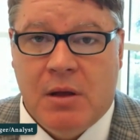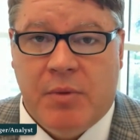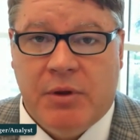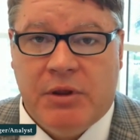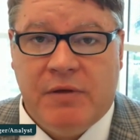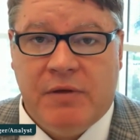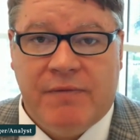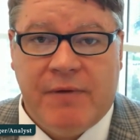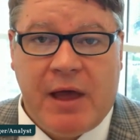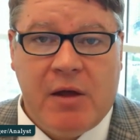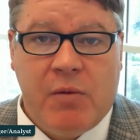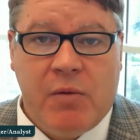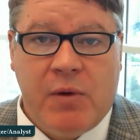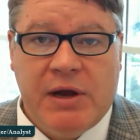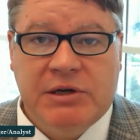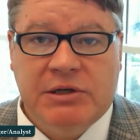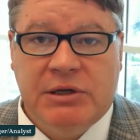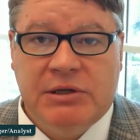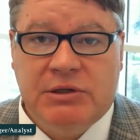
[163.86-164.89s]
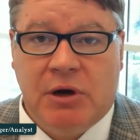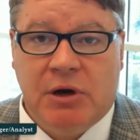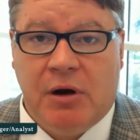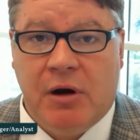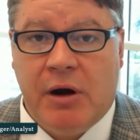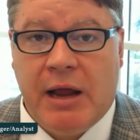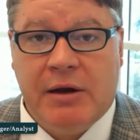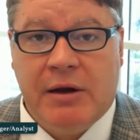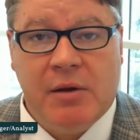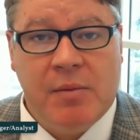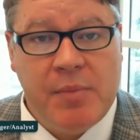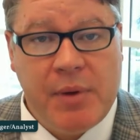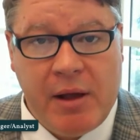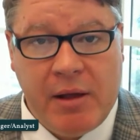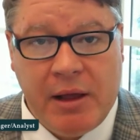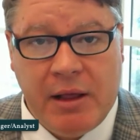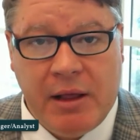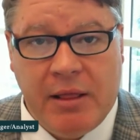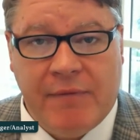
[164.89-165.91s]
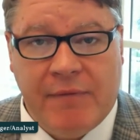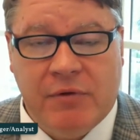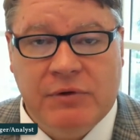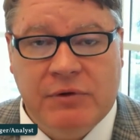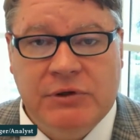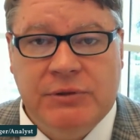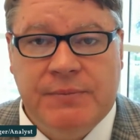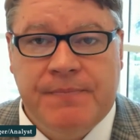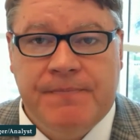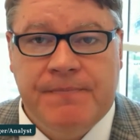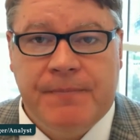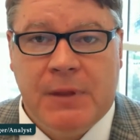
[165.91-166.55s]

But the valuations are at compelling levels.